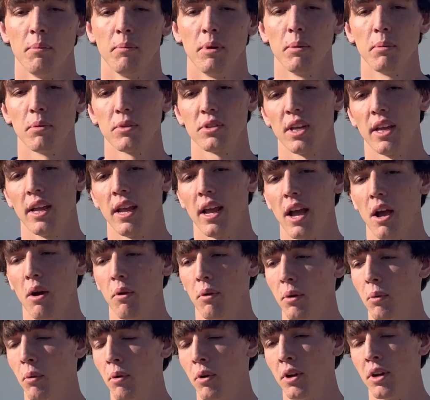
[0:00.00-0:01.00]
people tell you
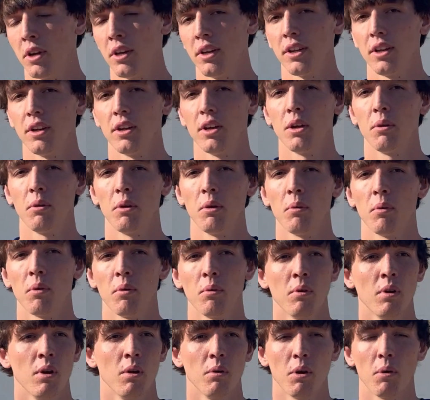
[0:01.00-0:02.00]
how we weren't any good, we
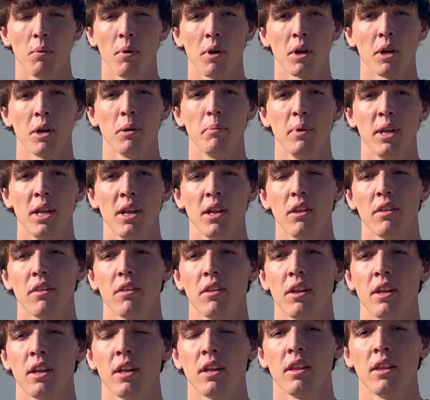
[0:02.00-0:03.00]
weren't going to be
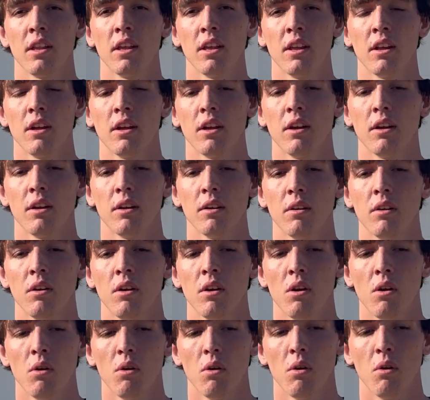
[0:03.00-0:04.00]
anything, and then
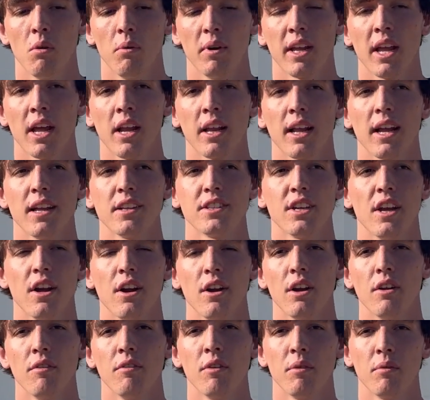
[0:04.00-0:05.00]
we kind of got
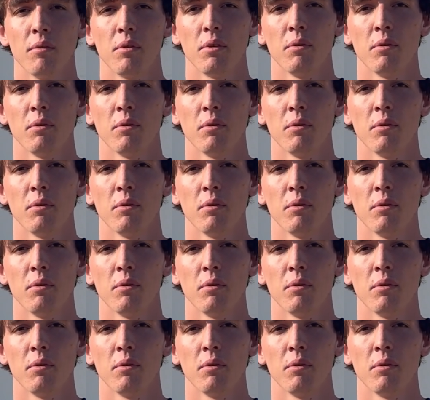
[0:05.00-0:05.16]
tired of it.